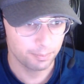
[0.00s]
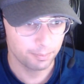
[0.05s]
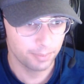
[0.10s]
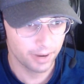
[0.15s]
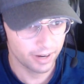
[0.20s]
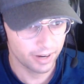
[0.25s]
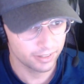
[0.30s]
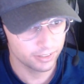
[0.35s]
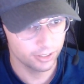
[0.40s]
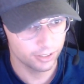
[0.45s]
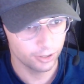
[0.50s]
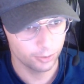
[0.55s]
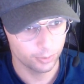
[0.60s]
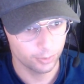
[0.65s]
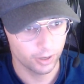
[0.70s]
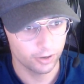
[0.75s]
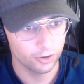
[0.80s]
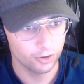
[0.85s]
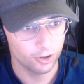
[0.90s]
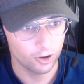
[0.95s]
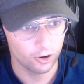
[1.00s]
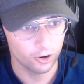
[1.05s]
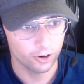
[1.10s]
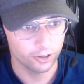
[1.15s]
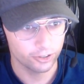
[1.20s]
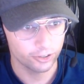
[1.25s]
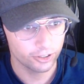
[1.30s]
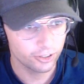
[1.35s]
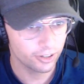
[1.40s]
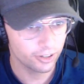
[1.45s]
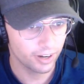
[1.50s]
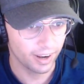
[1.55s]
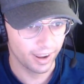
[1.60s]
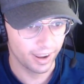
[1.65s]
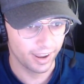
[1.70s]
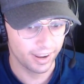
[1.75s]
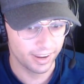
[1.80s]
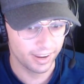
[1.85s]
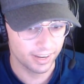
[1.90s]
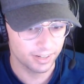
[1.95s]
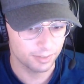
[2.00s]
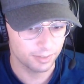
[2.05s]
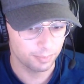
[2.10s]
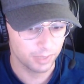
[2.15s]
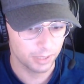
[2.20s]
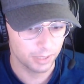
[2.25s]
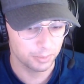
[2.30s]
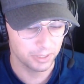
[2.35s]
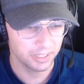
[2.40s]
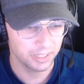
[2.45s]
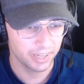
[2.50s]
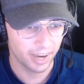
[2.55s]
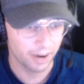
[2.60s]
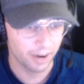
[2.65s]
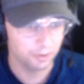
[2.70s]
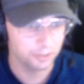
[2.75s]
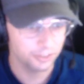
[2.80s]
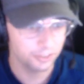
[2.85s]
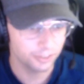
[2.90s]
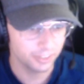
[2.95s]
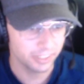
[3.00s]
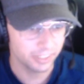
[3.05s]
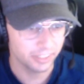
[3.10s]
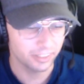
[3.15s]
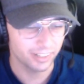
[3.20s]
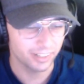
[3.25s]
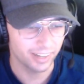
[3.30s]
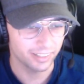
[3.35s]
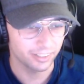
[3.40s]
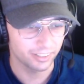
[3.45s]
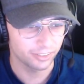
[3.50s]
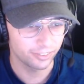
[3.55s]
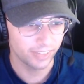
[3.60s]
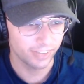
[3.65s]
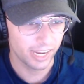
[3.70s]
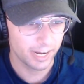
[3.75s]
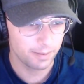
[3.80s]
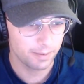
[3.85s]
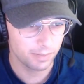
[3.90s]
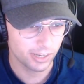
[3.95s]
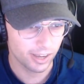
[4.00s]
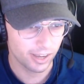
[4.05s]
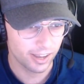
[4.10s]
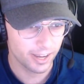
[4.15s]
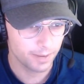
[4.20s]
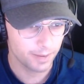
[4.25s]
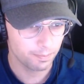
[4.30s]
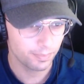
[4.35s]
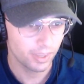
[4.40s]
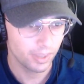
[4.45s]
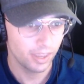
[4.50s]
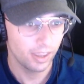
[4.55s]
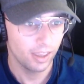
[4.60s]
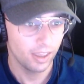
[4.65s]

back to the throttle harder and be able to counter steer at the same time,